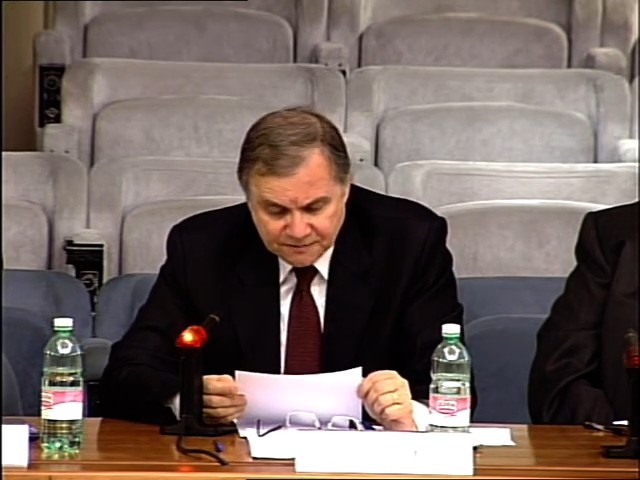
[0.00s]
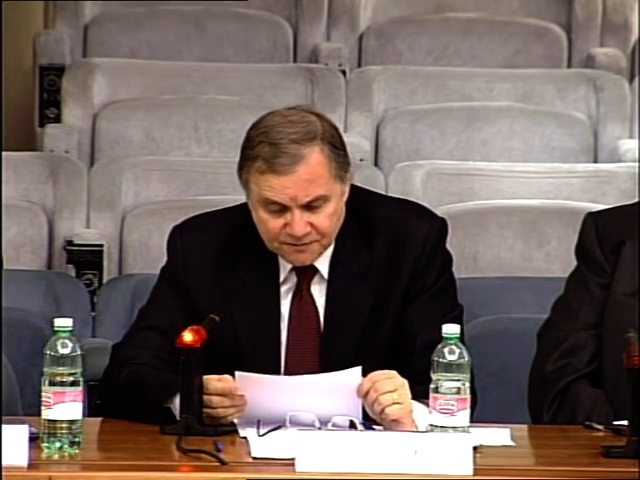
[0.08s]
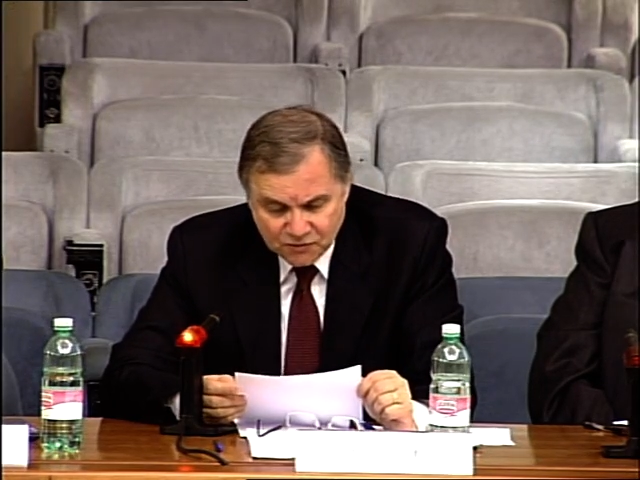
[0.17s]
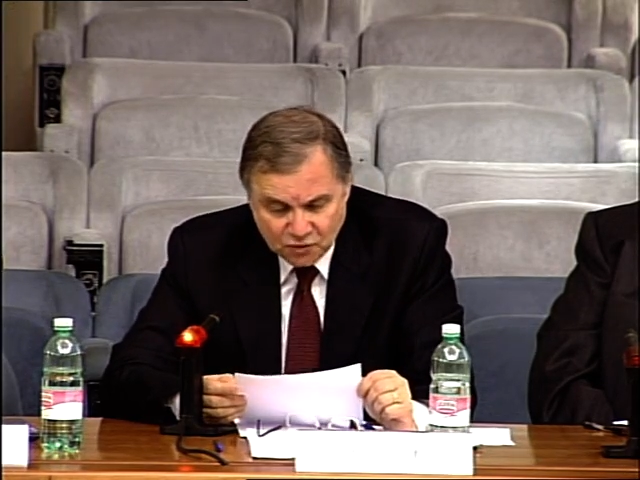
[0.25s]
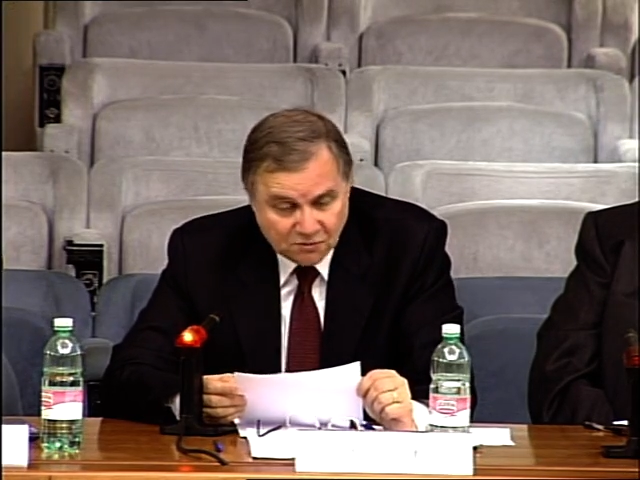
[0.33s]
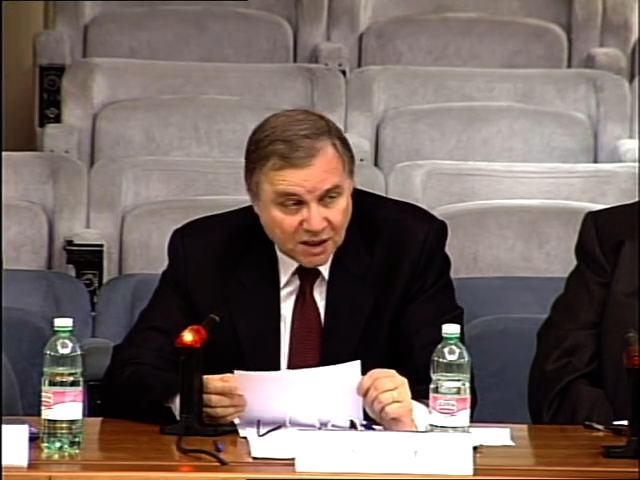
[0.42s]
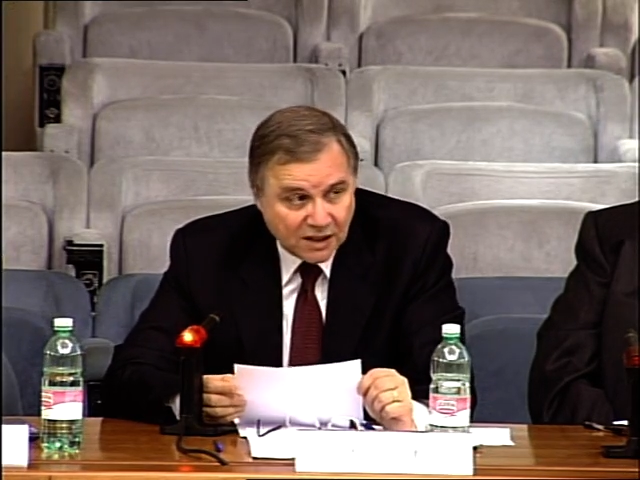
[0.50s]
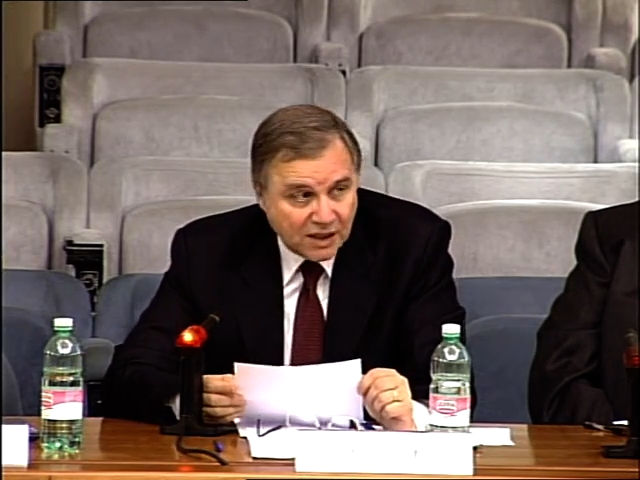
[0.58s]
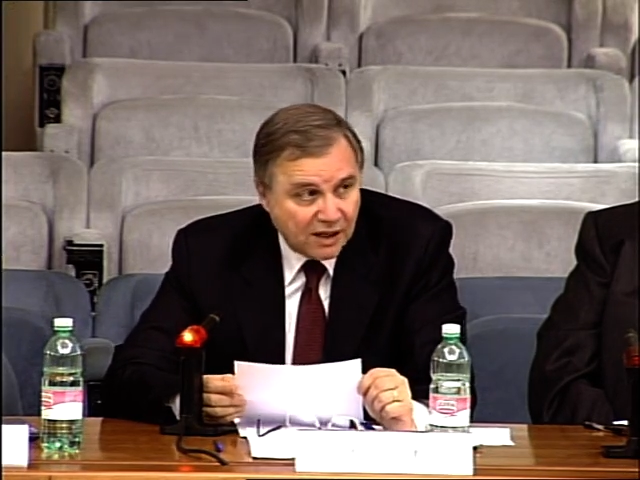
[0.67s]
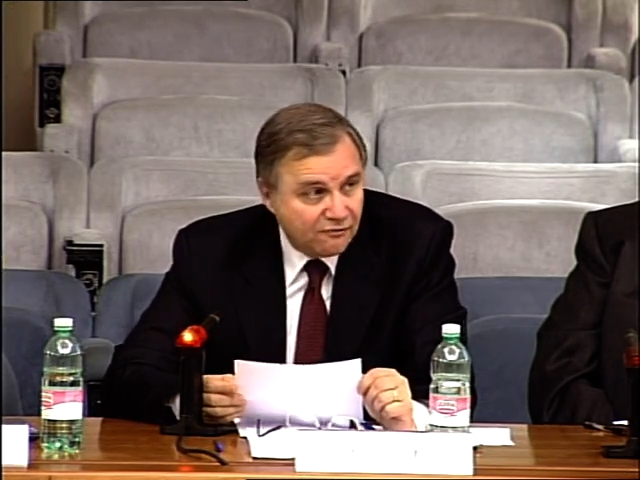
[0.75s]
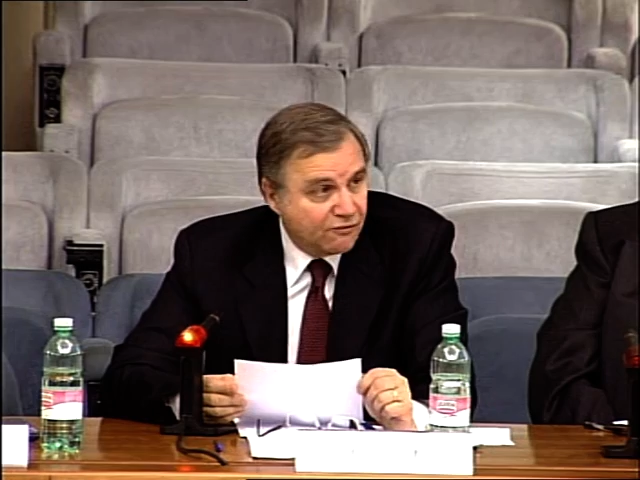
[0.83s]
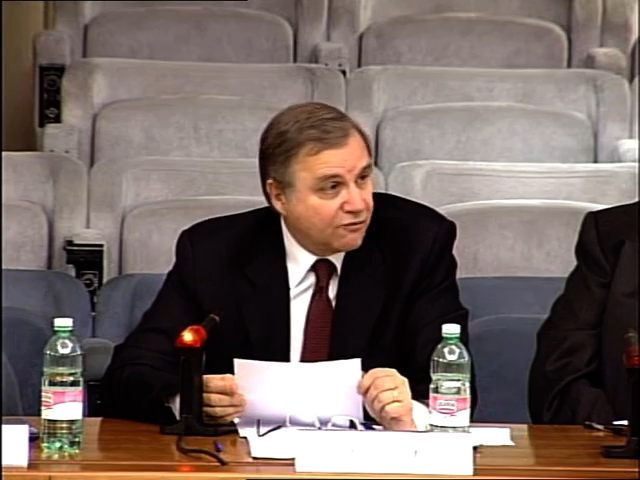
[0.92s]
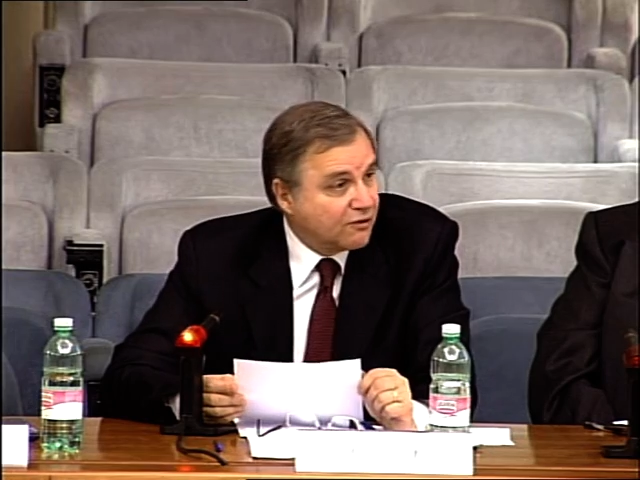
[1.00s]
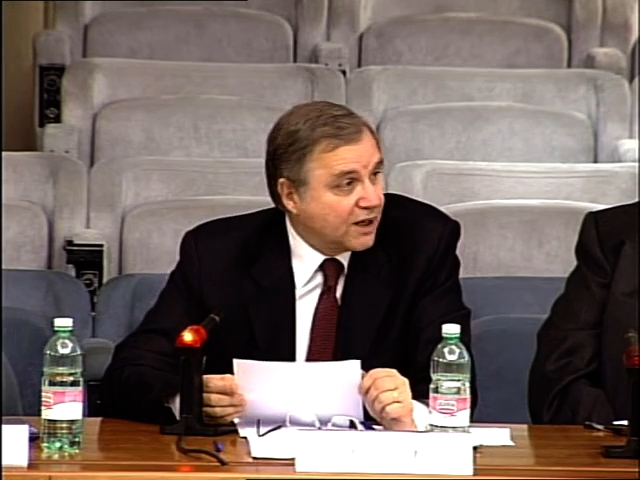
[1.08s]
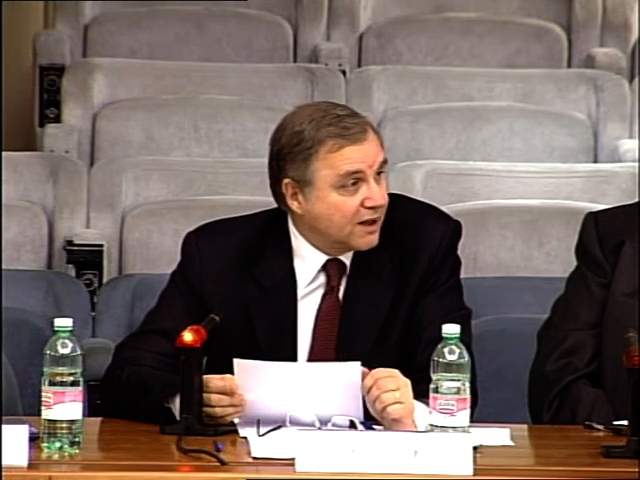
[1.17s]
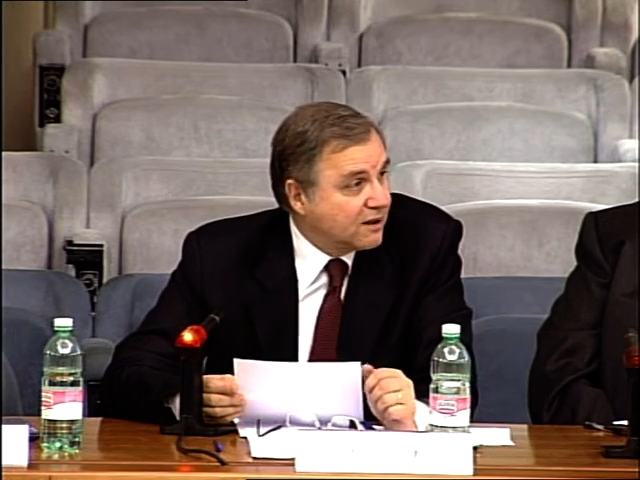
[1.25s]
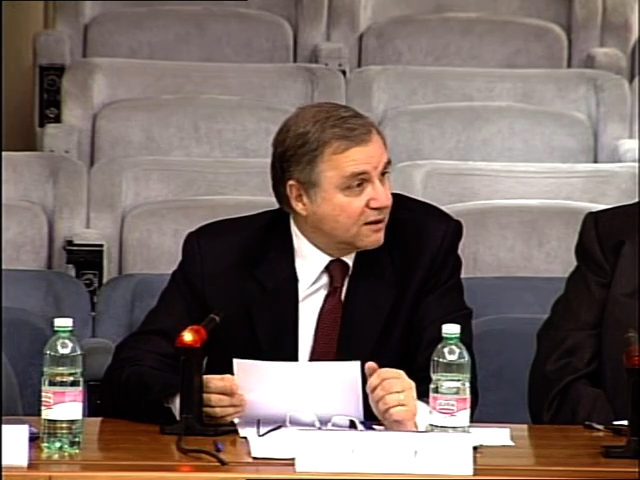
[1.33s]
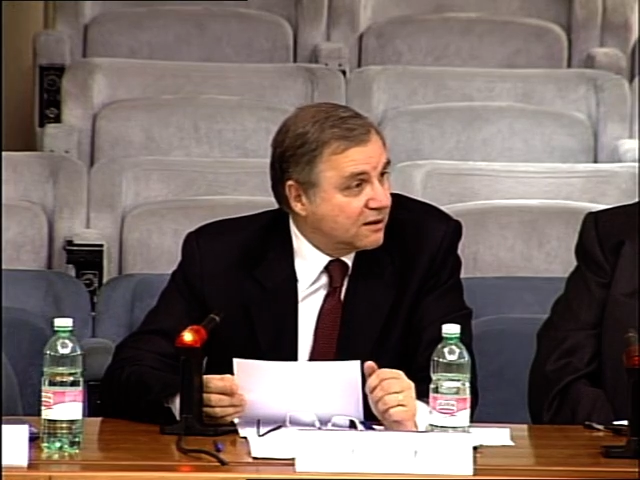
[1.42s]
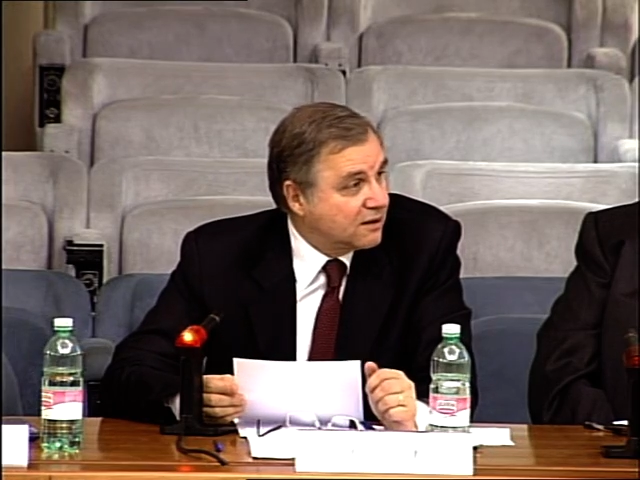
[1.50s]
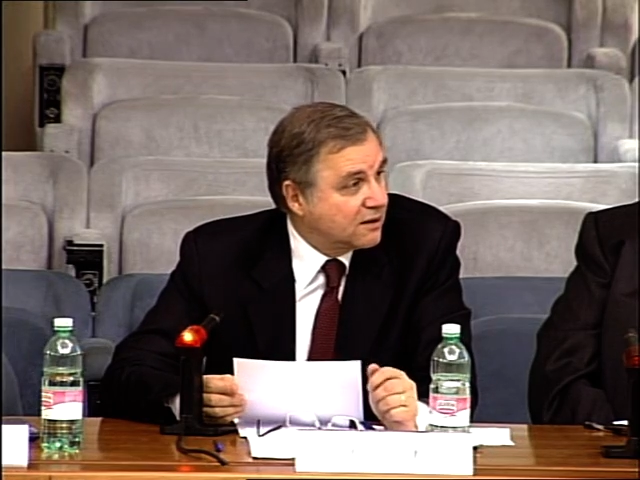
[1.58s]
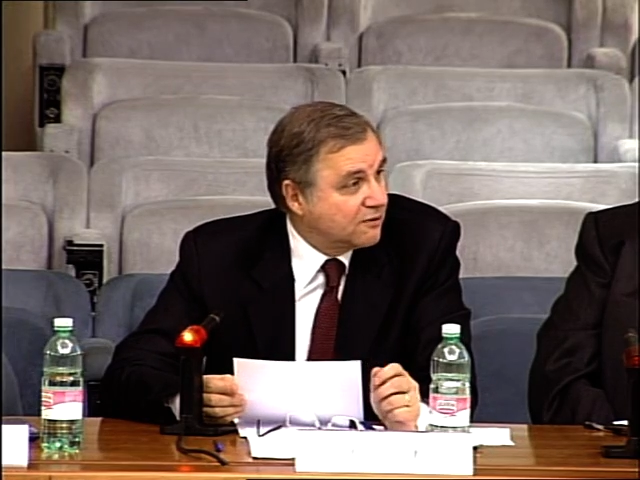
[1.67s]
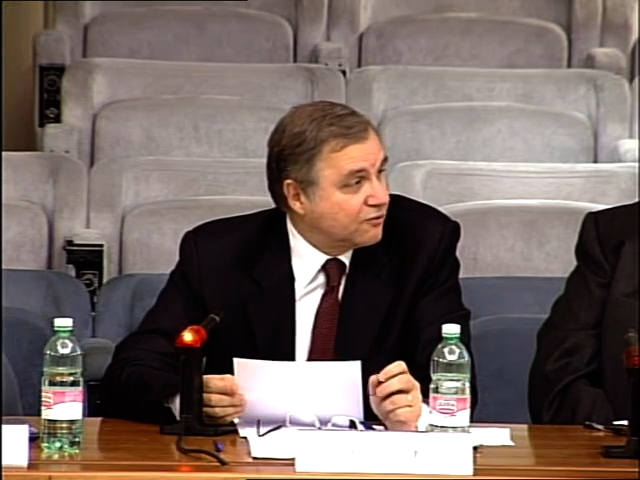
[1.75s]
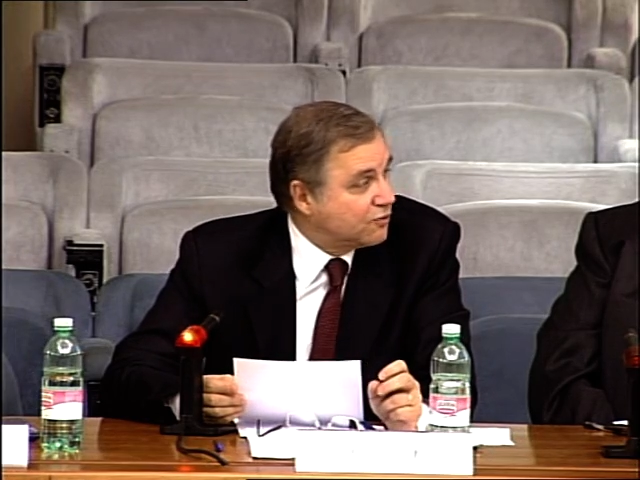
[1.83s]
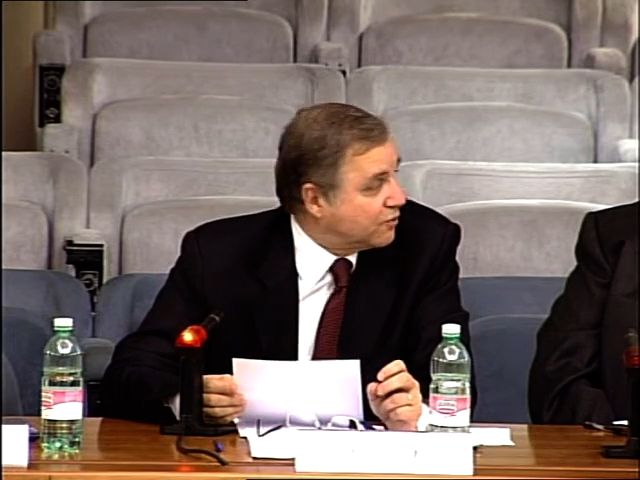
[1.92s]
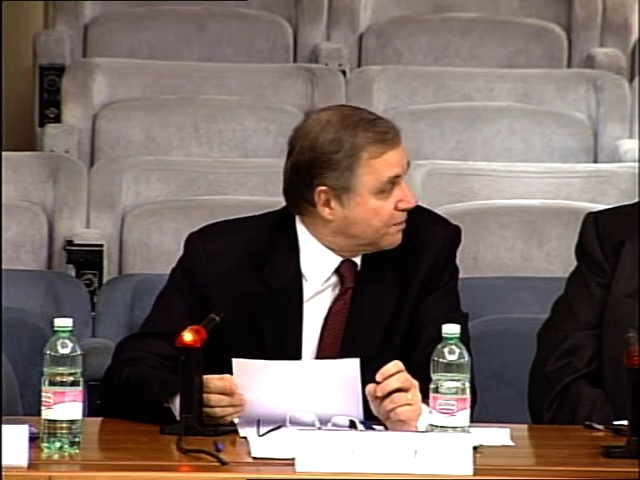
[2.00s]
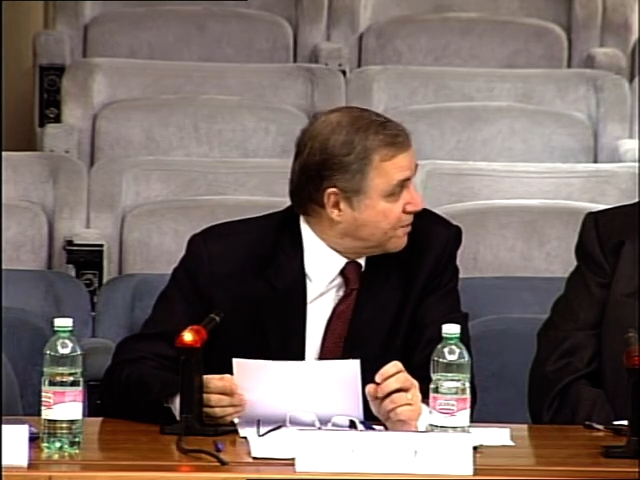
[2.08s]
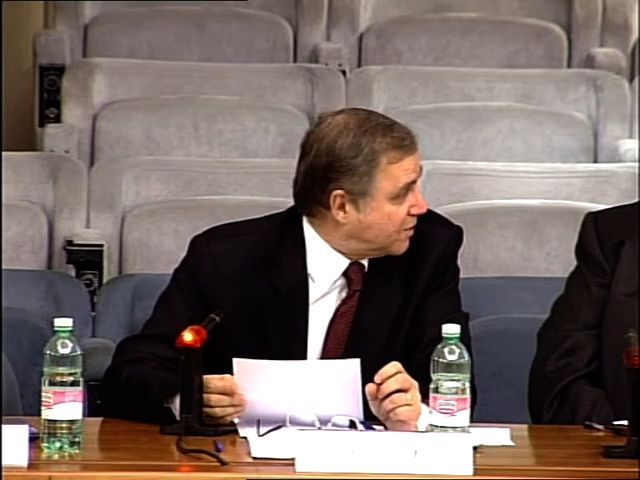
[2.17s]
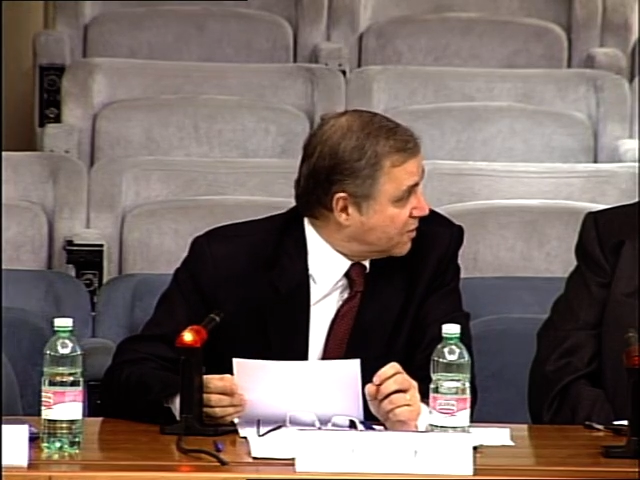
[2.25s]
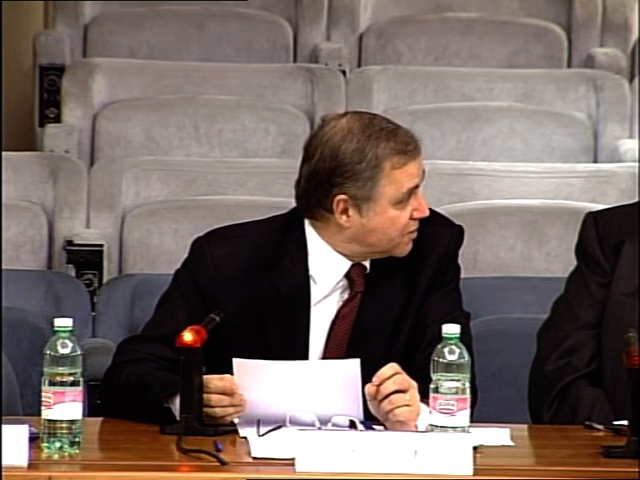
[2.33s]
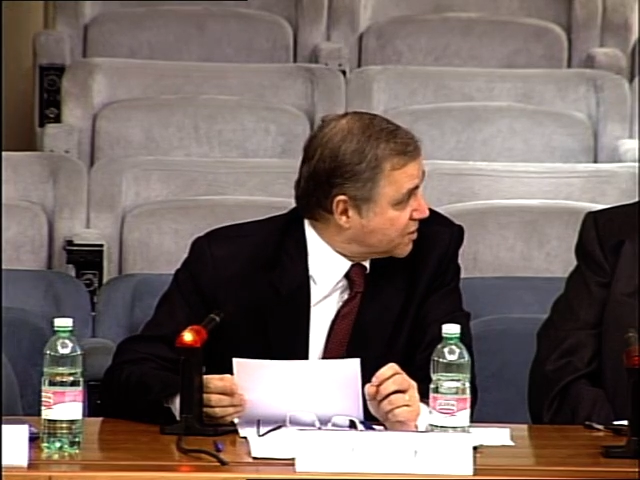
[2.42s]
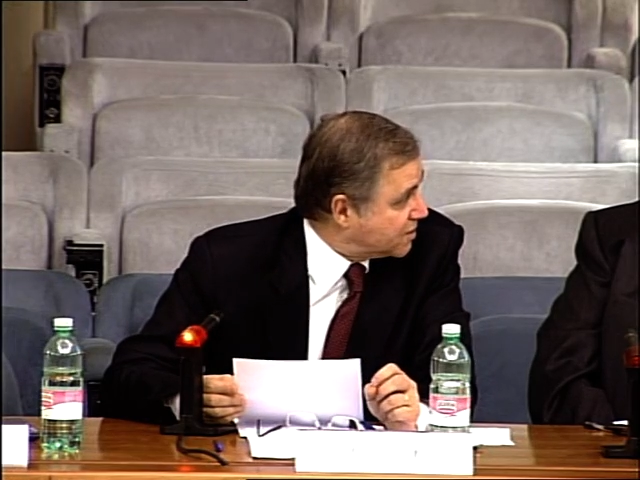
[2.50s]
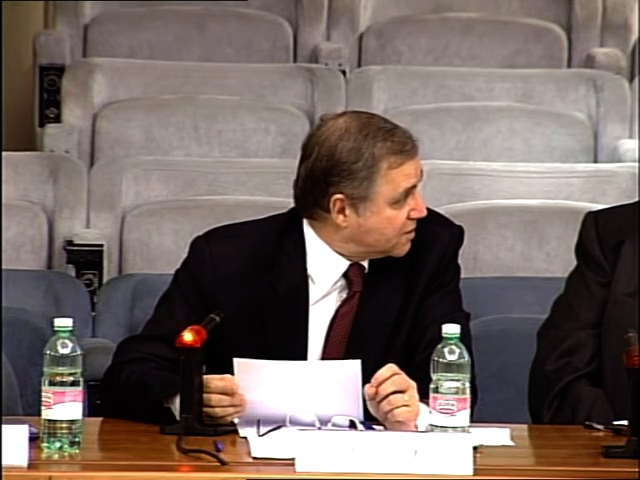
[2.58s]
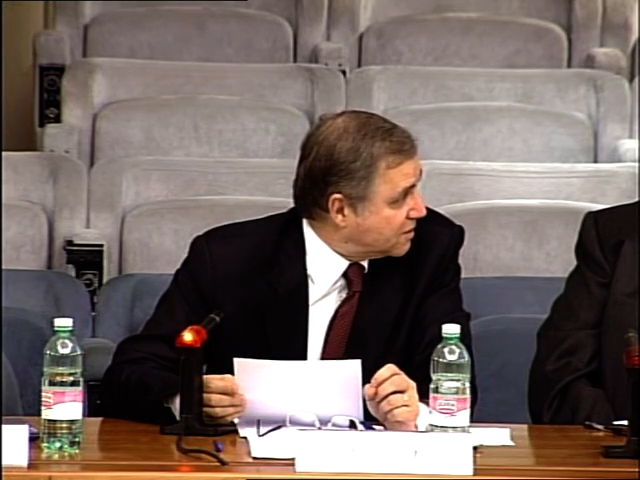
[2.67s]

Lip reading: You may have read a few reports